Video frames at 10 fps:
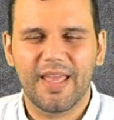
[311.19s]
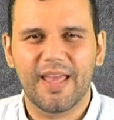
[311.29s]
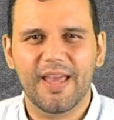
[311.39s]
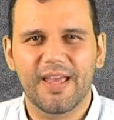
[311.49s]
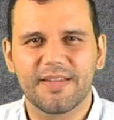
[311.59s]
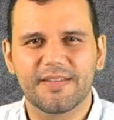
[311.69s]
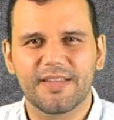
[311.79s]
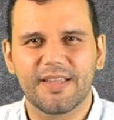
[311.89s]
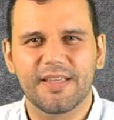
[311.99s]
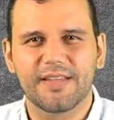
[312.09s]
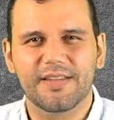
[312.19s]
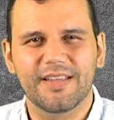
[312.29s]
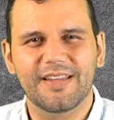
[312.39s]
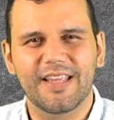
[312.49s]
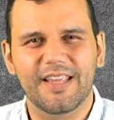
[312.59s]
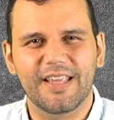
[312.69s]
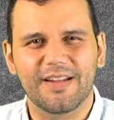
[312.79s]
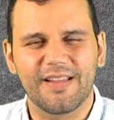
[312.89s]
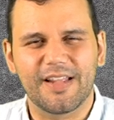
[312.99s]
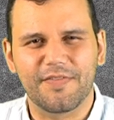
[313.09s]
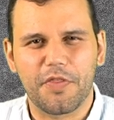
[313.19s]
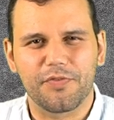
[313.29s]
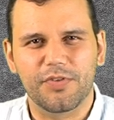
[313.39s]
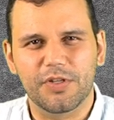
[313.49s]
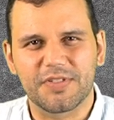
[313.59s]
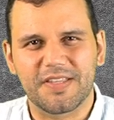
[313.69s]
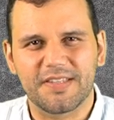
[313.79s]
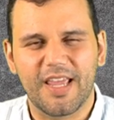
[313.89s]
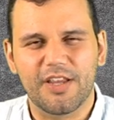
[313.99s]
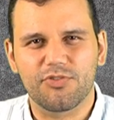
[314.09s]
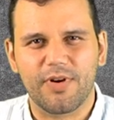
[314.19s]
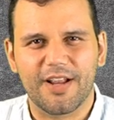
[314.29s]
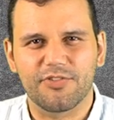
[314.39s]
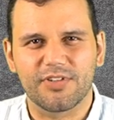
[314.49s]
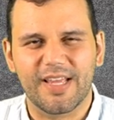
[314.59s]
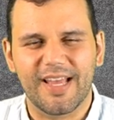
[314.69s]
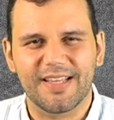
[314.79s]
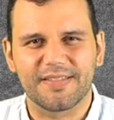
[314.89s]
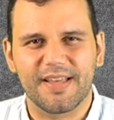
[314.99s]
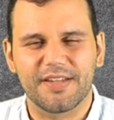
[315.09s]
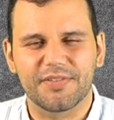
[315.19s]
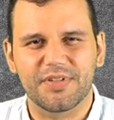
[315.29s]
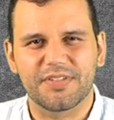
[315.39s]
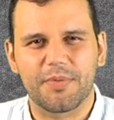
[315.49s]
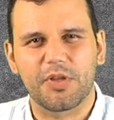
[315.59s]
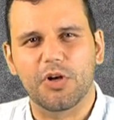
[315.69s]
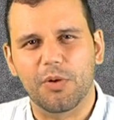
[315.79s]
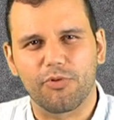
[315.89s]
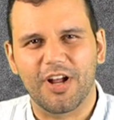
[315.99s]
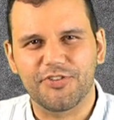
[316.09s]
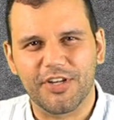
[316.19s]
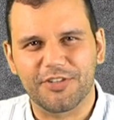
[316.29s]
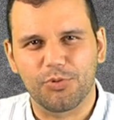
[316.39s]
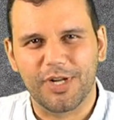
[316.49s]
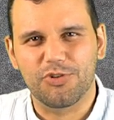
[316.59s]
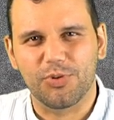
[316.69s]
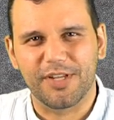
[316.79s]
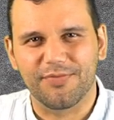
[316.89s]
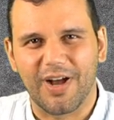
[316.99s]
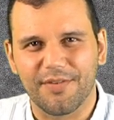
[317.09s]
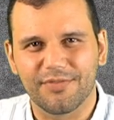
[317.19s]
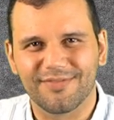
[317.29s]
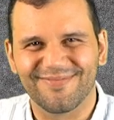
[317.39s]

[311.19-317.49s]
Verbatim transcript: and and in a lot of other fields that's gained traction as that is, is, something called Project 2025.